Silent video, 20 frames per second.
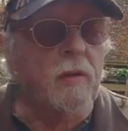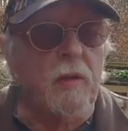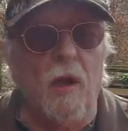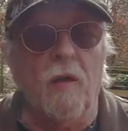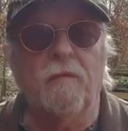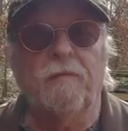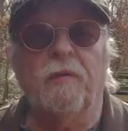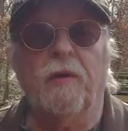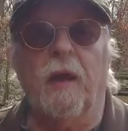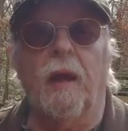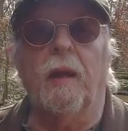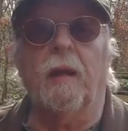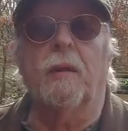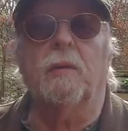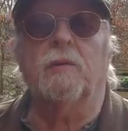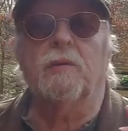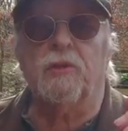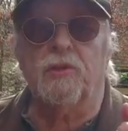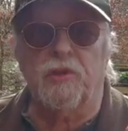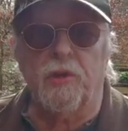Don't forget
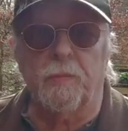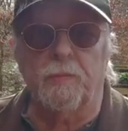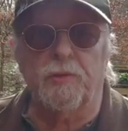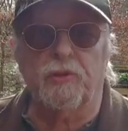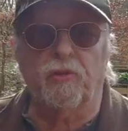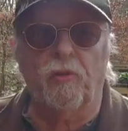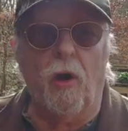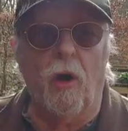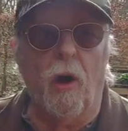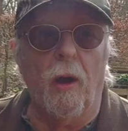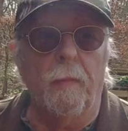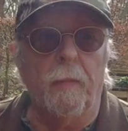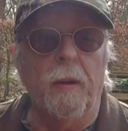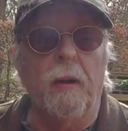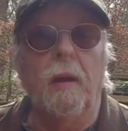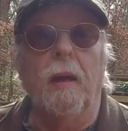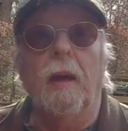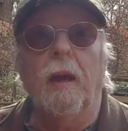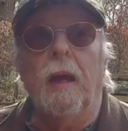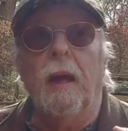to subscribe.
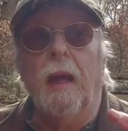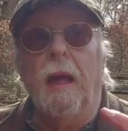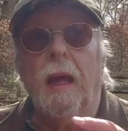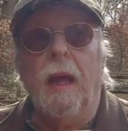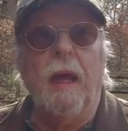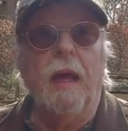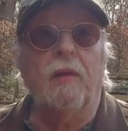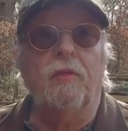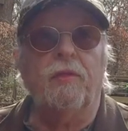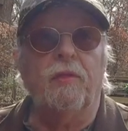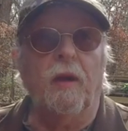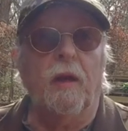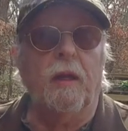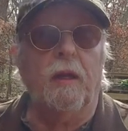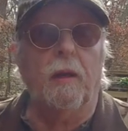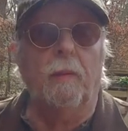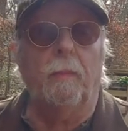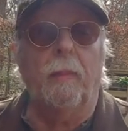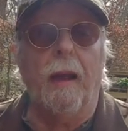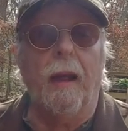Hit the
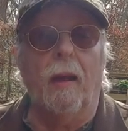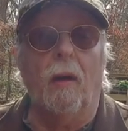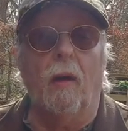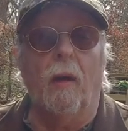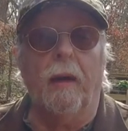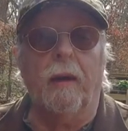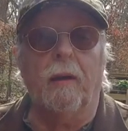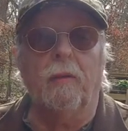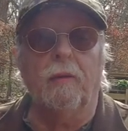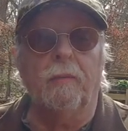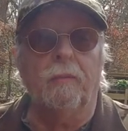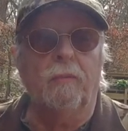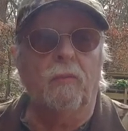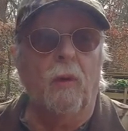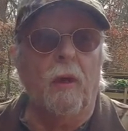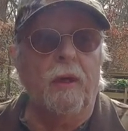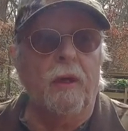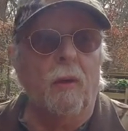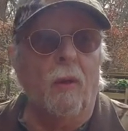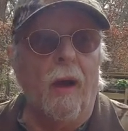little bell icon
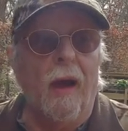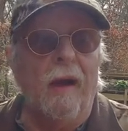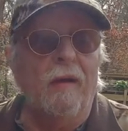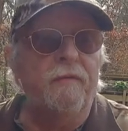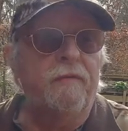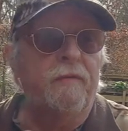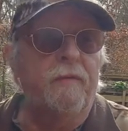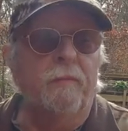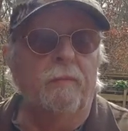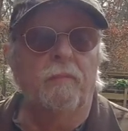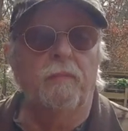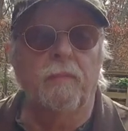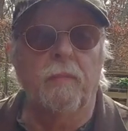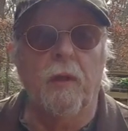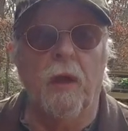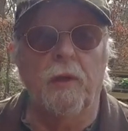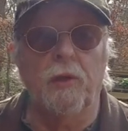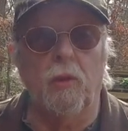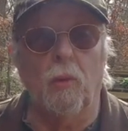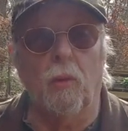when you have
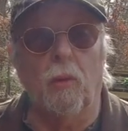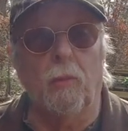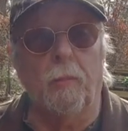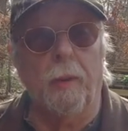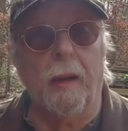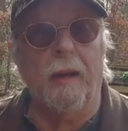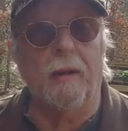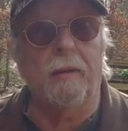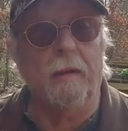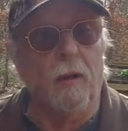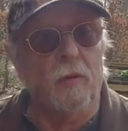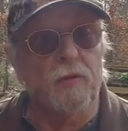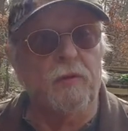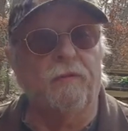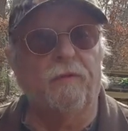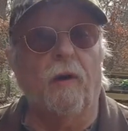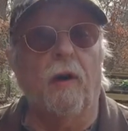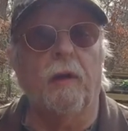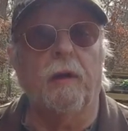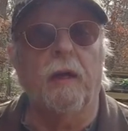and you will get
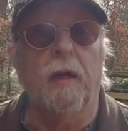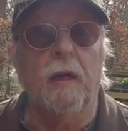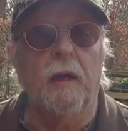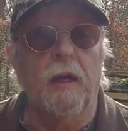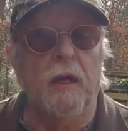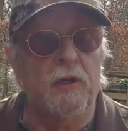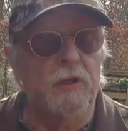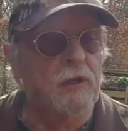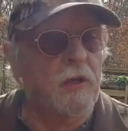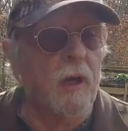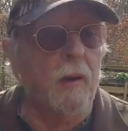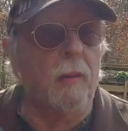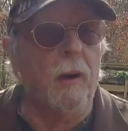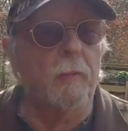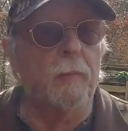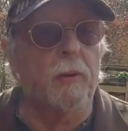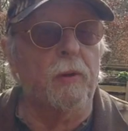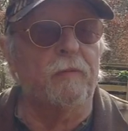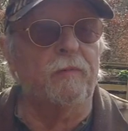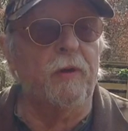notified each time
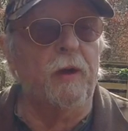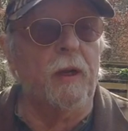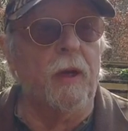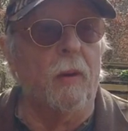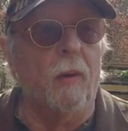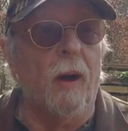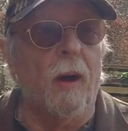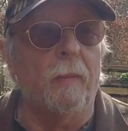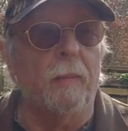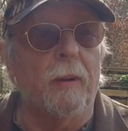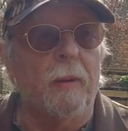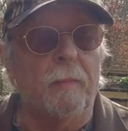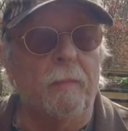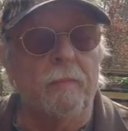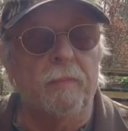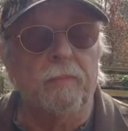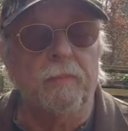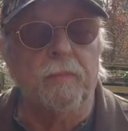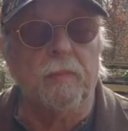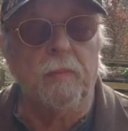I put a video up.
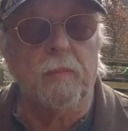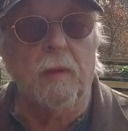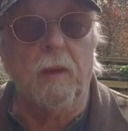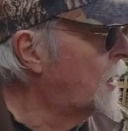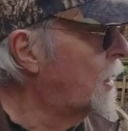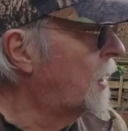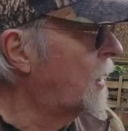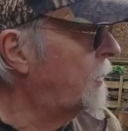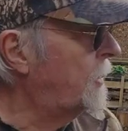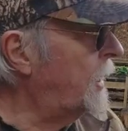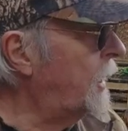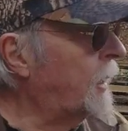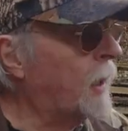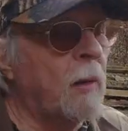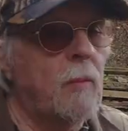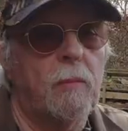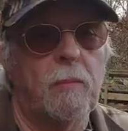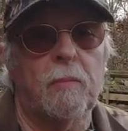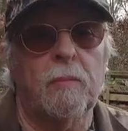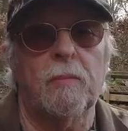But there you
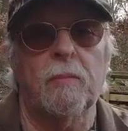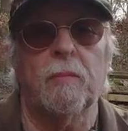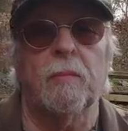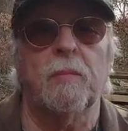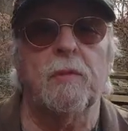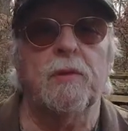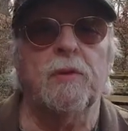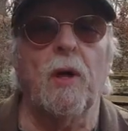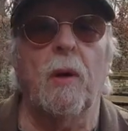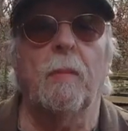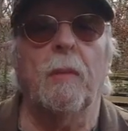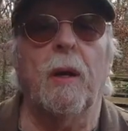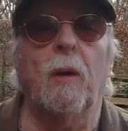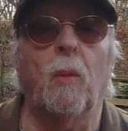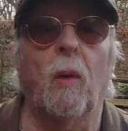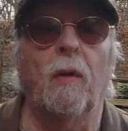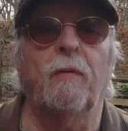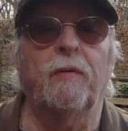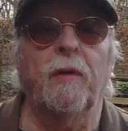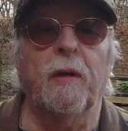go. Stop me
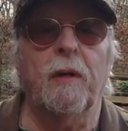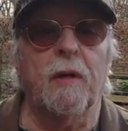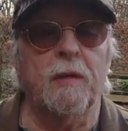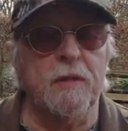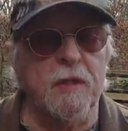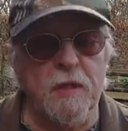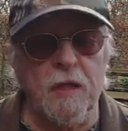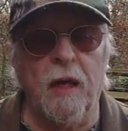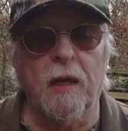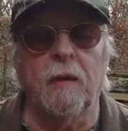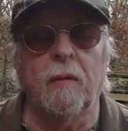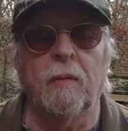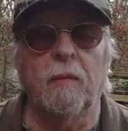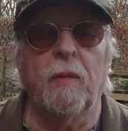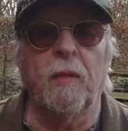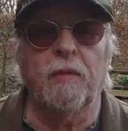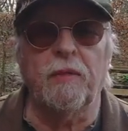waffling, as I say.